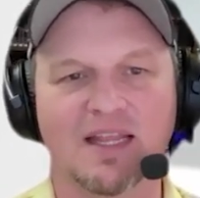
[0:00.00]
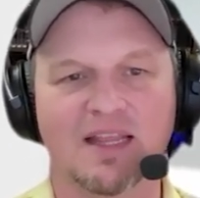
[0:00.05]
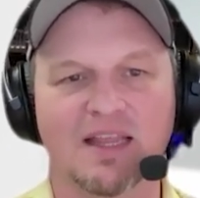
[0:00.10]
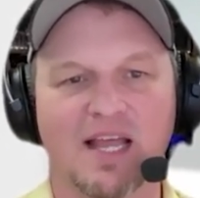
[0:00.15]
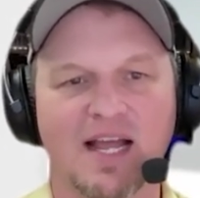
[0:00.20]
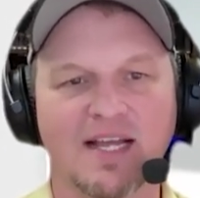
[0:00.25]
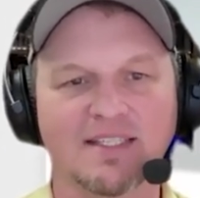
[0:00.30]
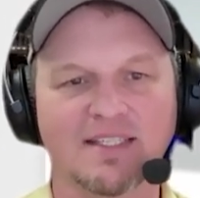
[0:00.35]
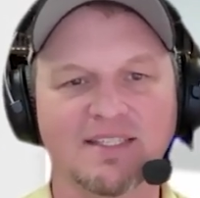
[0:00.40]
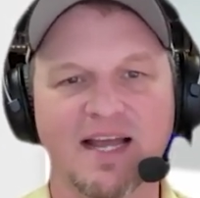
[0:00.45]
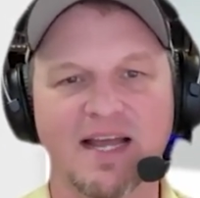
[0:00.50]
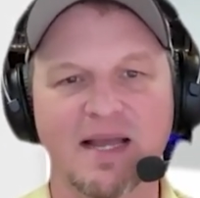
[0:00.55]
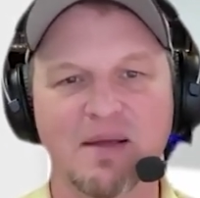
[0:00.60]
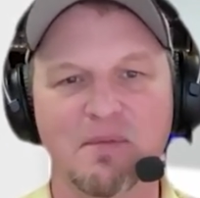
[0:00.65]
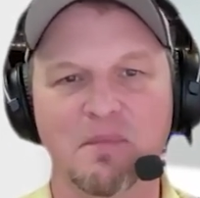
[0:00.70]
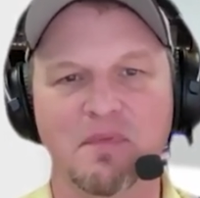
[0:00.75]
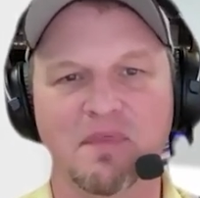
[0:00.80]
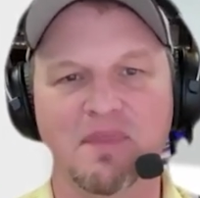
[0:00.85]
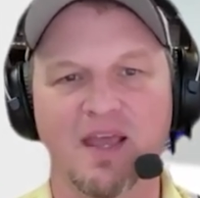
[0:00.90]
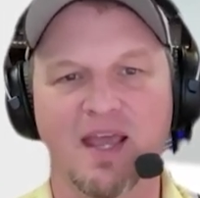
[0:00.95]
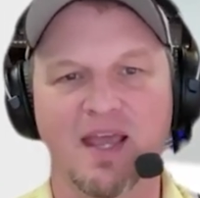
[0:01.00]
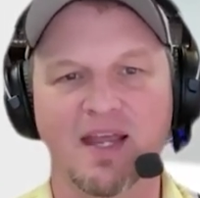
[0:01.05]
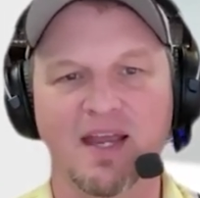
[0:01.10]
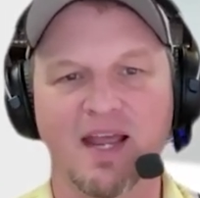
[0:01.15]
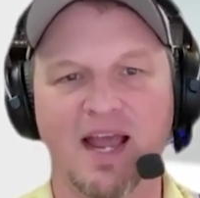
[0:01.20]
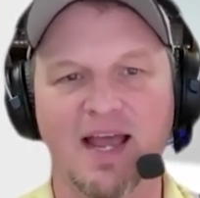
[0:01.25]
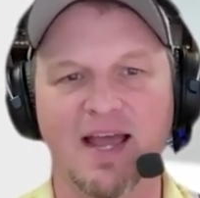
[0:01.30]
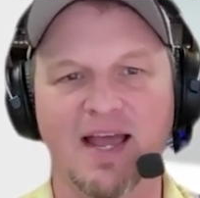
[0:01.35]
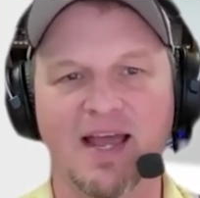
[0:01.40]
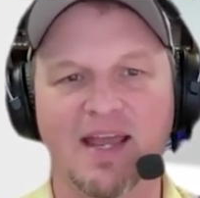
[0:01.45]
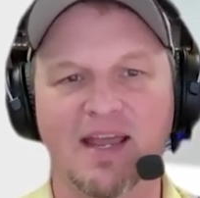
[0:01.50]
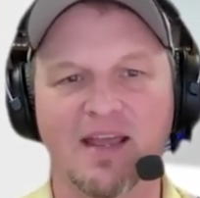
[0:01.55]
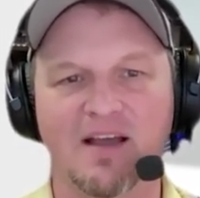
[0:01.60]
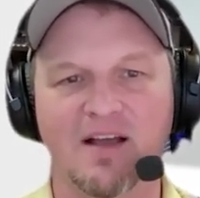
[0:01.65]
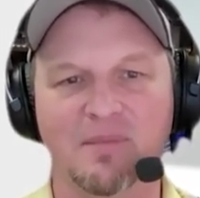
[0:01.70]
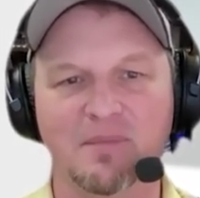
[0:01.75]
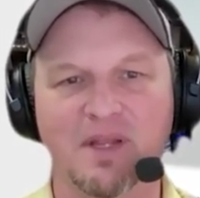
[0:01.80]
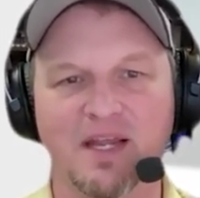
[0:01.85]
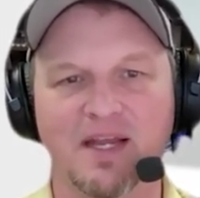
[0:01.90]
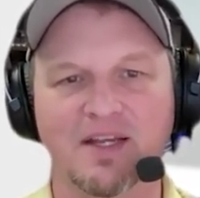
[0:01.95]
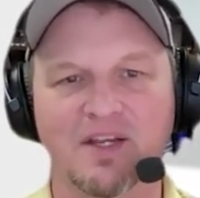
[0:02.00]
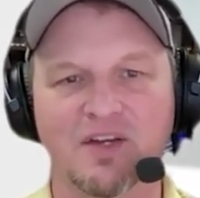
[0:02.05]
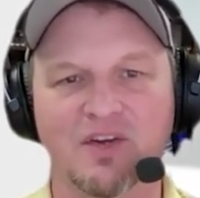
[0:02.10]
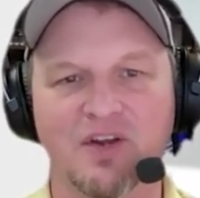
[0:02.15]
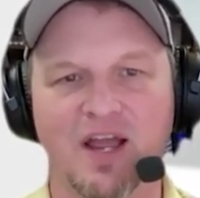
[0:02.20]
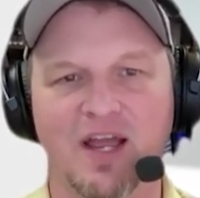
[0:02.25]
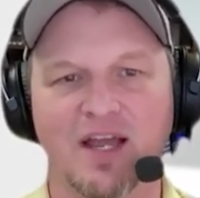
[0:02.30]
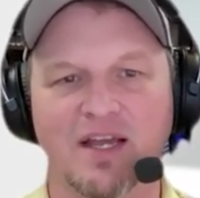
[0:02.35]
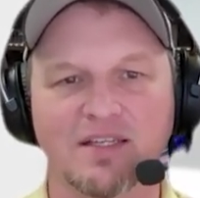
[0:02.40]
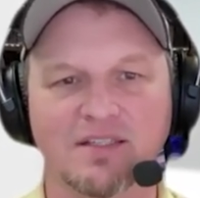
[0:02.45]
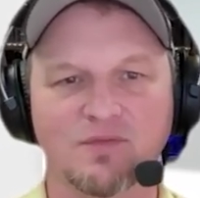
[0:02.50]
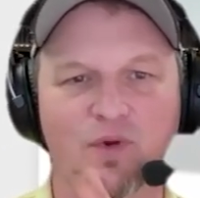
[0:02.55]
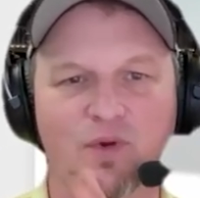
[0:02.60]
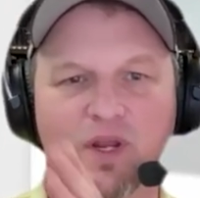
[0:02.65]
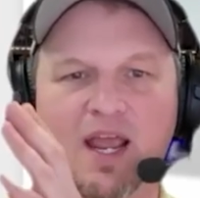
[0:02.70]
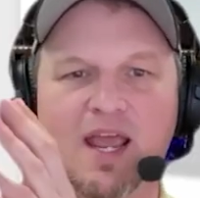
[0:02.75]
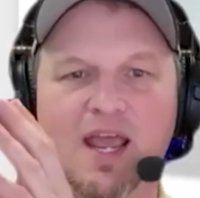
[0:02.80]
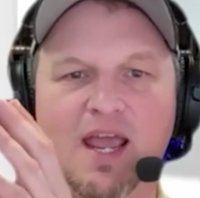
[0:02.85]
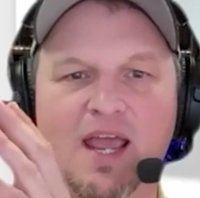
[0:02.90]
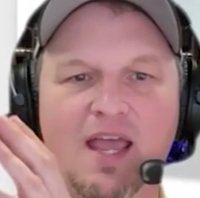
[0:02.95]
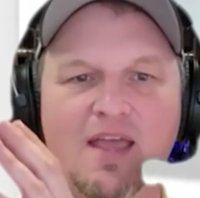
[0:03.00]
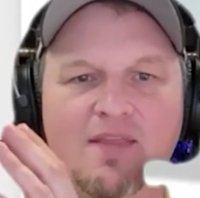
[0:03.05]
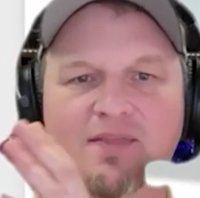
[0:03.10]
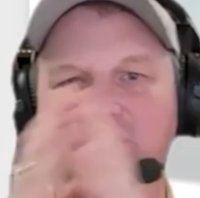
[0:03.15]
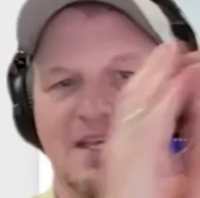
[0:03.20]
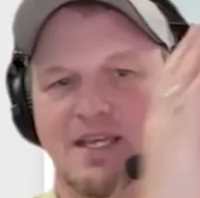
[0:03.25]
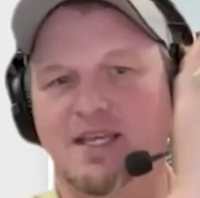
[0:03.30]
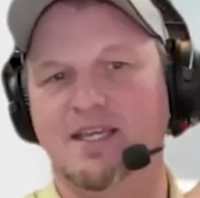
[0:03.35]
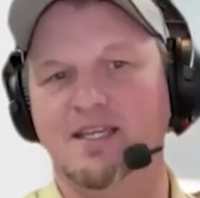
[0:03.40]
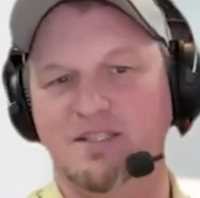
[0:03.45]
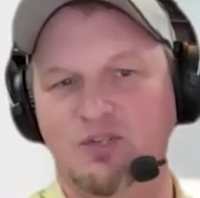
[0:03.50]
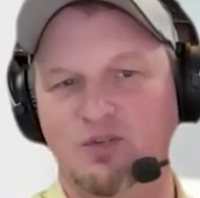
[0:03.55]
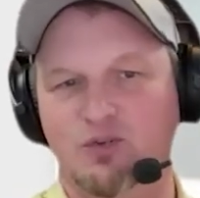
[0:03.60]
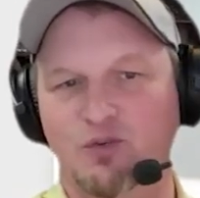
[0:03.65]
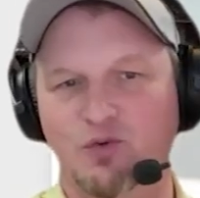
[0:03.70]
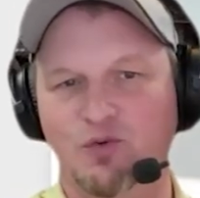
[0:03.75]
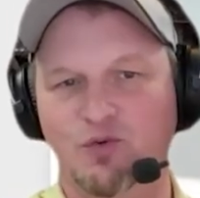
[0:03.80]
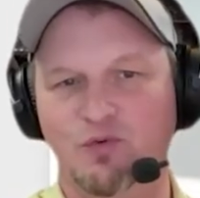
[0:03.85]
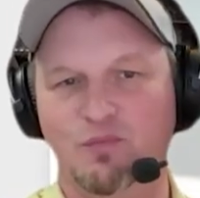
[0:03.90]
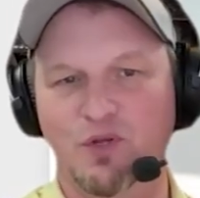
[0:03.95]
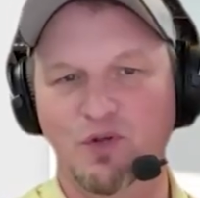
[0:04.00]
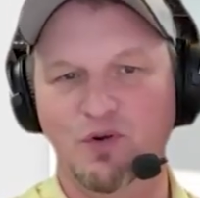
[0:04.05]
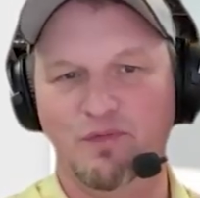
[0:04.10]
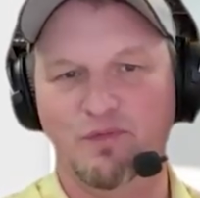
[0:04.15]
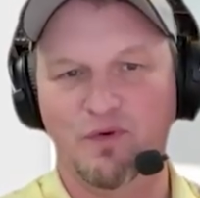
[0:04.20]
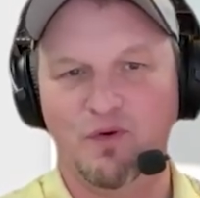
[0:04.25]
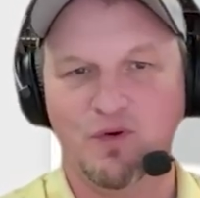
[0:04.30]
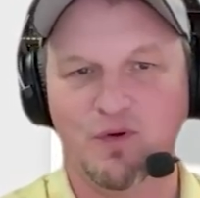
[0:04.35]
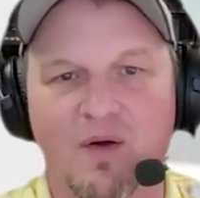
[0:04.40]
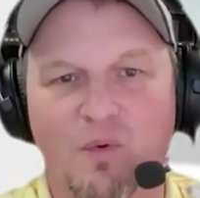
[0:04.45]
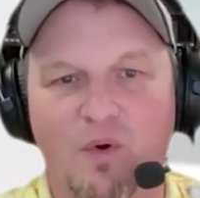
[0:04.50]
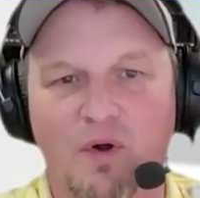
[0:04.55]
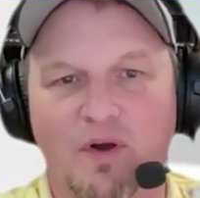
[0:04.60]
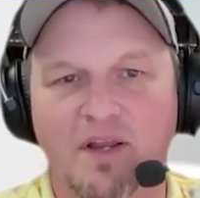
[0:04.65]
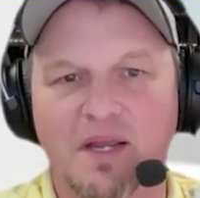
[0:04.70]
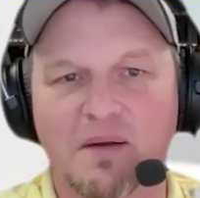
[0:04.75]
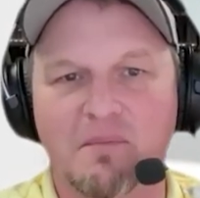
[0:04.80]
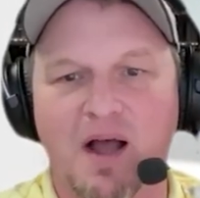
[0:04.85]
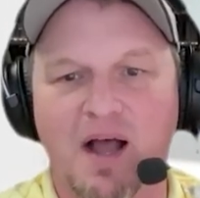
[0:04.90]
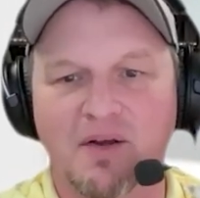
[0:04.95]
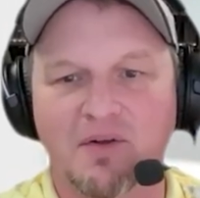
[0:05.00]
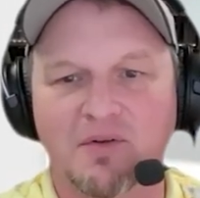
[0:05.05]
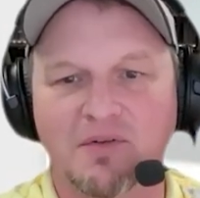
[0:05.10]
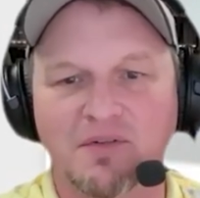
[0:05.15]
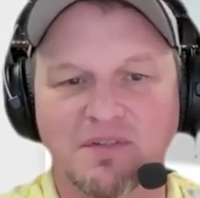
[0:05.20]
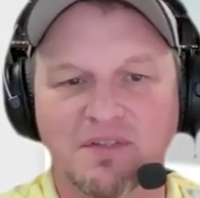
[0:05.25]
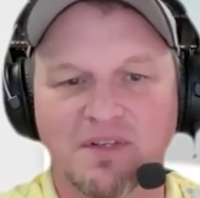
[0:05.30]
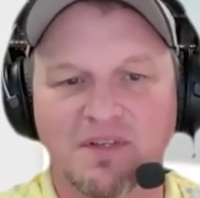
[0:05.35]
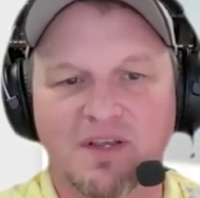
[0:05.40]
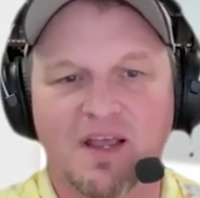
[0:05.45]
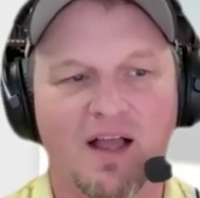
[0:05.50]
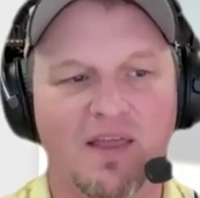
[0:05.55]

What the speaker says: Last time that I updated you guys, we had these two beautiful working models.